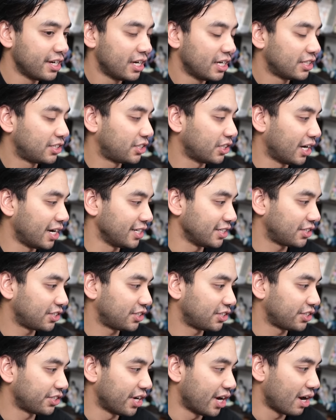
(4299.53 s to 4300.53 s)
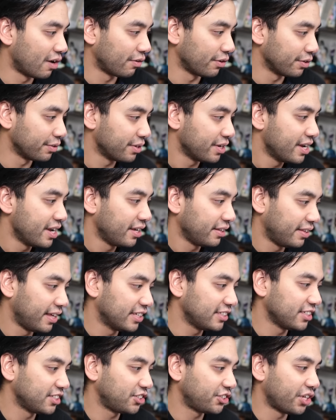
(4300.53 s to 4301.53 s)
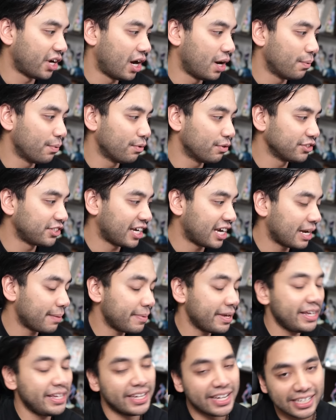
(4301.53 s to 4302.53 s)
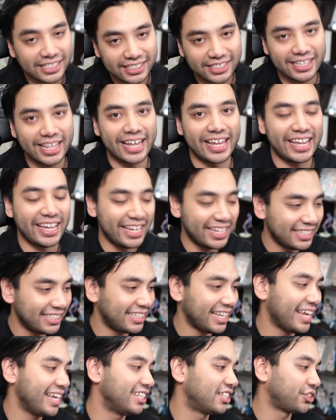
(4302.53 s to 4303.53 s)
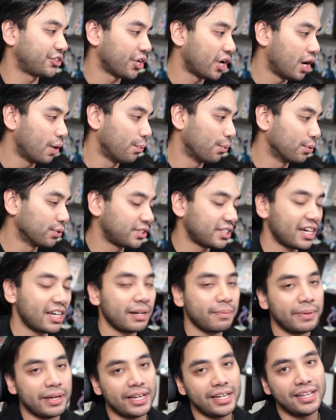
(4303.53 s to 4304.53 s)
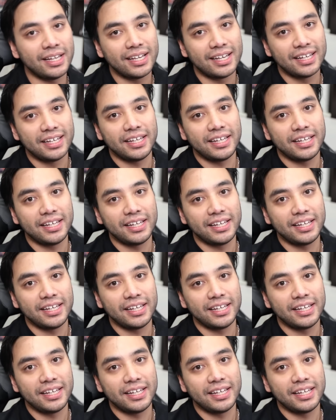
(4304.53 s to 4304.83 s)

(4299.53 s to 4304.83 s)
Science Saru. There's a Star Wars anime? Yes, there is a Star Wars anime.